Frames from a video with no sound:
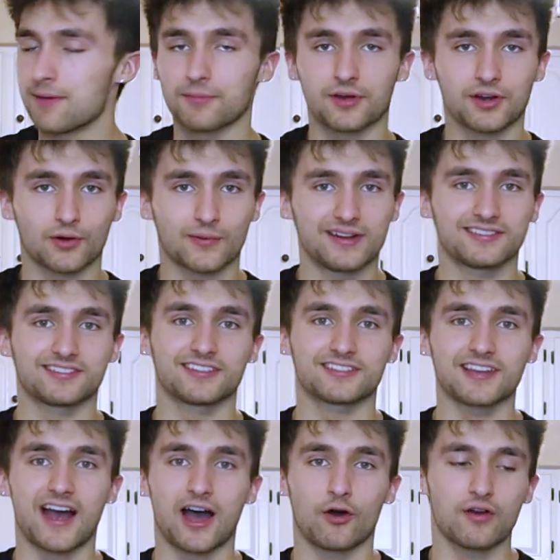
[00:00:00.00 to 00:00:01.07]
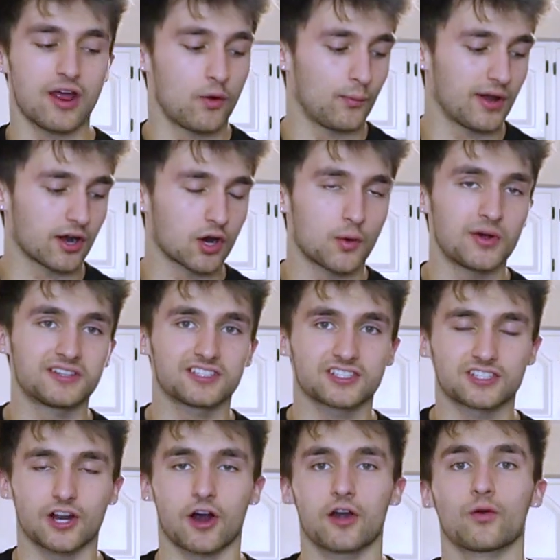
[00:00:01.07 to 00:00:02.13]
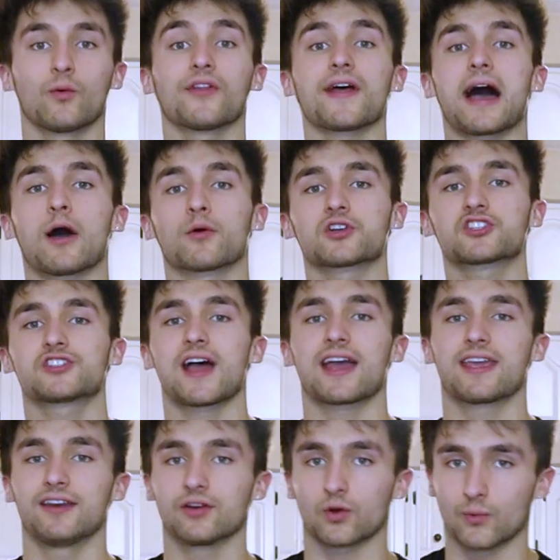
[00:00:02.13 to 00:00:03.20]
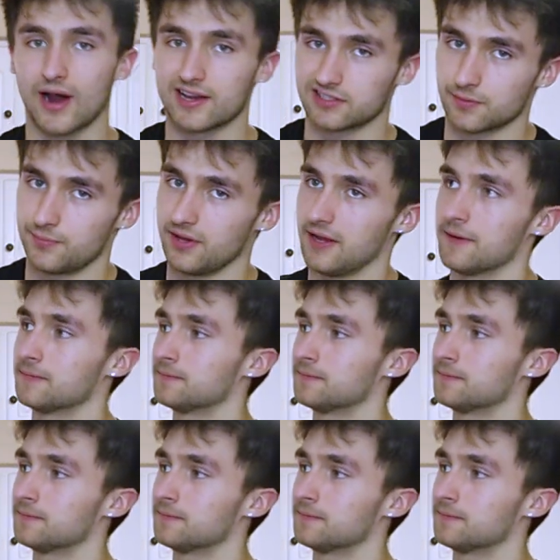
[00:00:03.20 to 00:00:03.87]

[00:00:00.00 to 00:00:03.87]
am gonna rinse this out and we are going to start with our second recipe.